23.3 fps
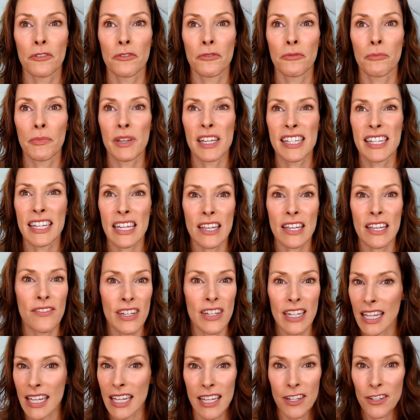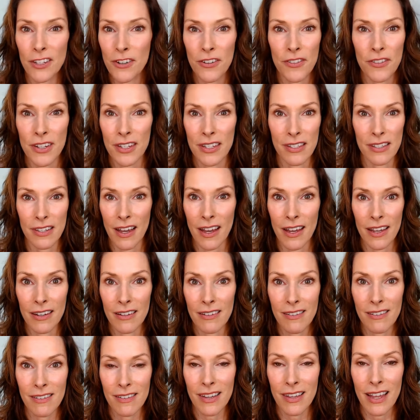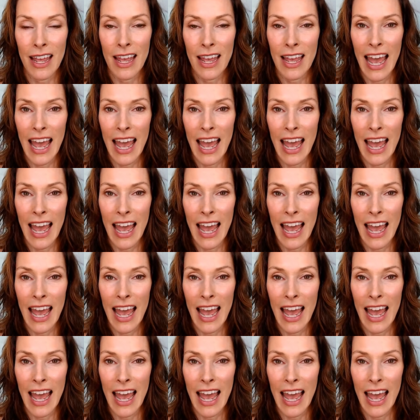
me to even hear the desires